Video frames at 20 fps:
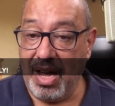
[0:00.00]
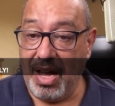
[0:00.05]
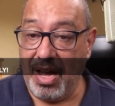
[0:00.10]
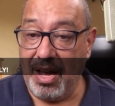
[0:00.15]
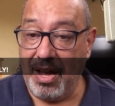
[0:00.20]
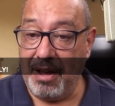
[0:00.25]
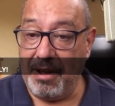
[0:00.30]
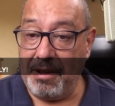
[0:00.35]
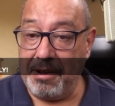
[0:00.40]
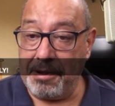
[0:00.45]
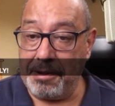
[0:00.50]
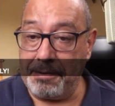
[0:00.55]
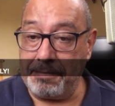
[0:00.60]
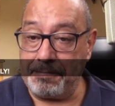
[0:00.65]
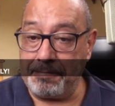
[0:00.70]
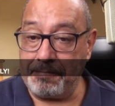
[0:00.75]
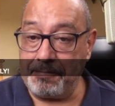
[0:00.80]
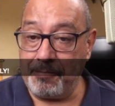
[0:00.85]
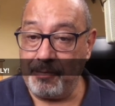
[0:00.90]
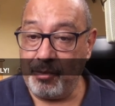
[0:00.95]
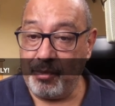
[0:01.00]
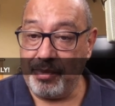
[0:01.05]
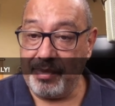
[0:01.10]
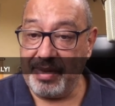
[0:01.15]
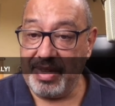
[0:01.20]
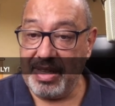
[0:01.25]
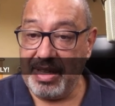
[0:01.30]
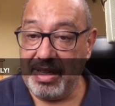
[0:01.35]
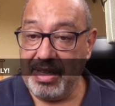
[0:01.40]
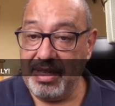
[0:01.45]
Um,
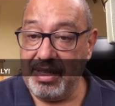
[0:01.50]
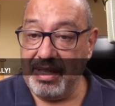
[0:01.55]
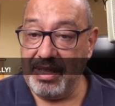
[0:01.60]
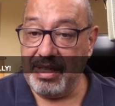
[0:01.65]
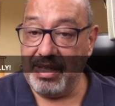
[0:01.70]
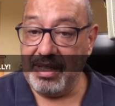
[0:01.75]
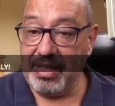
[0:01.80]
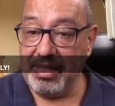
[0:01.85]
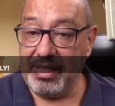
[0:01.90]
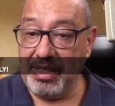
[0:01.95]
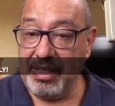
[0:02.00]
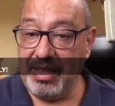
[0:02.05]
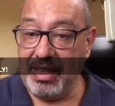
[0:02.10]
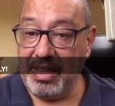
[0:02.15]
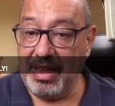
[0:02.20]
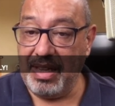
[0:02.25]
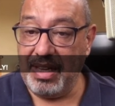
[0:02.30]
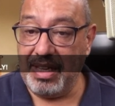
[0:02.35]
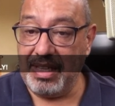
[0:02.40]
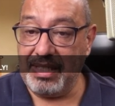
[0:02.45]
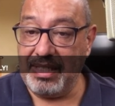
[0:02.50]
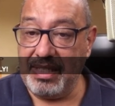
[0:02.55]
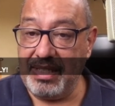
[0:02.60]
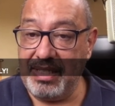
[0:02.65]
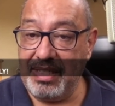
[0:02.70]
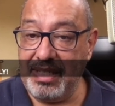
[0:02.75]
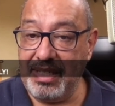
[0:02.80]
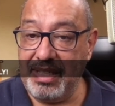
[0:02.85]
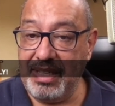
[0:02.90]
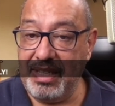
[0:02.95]

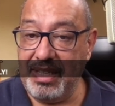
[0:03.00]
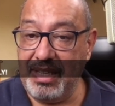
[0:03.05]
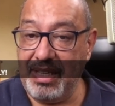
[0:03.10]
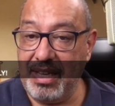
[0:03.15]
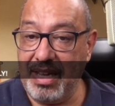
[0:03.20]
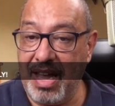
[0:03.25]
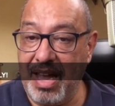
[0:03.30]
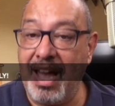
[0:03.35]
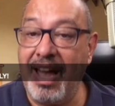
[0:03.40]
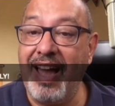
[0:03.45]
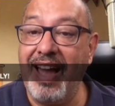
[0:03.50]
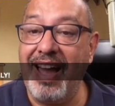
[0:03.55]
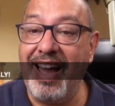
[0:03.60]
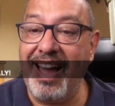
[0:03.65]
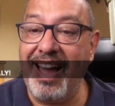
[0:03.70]
let's see.